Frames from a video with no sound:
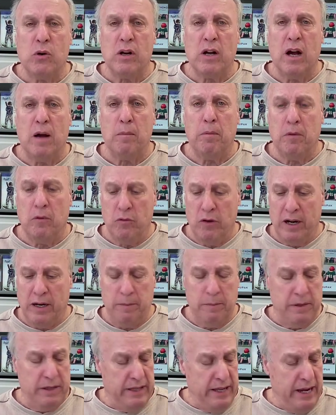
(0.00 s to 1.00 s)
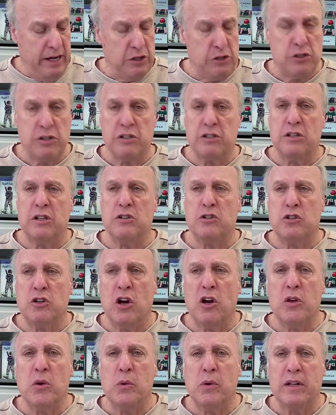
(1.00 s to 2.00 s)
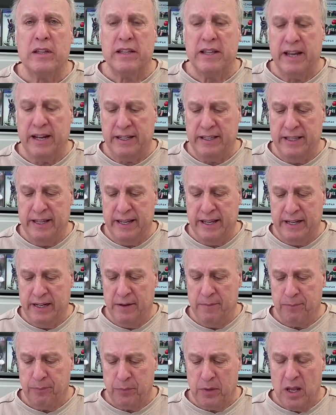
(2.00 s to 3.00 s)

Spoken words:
a couple of recommendations and show you a technique.